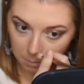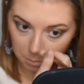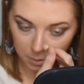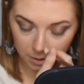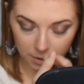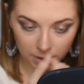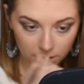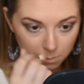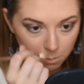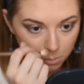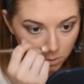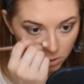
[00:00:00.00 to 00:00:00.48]

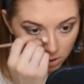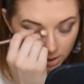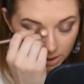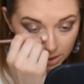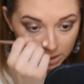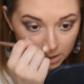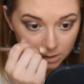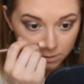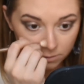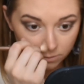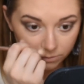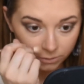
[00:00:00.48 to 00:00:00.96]
But I bought
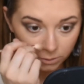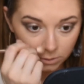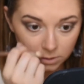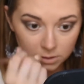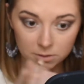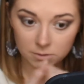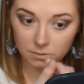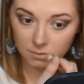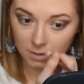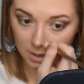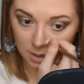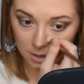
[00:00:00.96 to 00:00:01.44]
it for
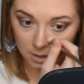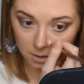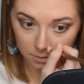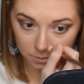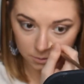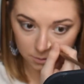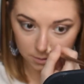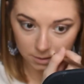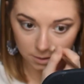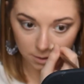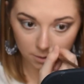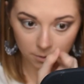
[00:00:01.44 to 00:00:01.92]
this video,
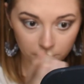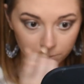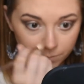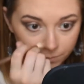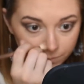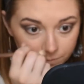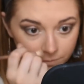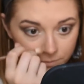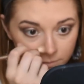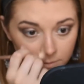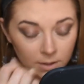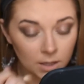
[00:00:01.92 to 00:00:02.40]
so
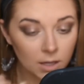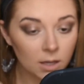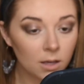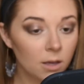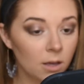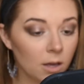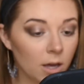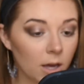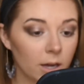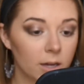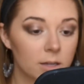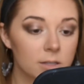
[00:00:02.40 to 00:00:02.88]

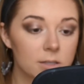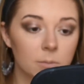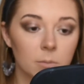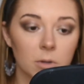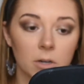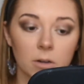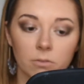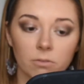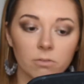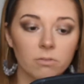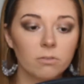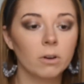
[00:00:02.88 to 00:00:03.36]
I guess I'm
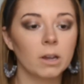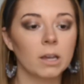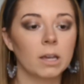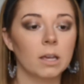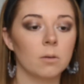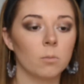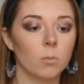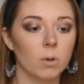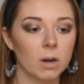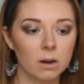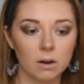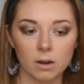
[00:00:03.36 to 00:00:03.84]
gonna
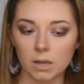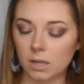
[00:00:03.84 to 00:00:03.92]
frickin' wear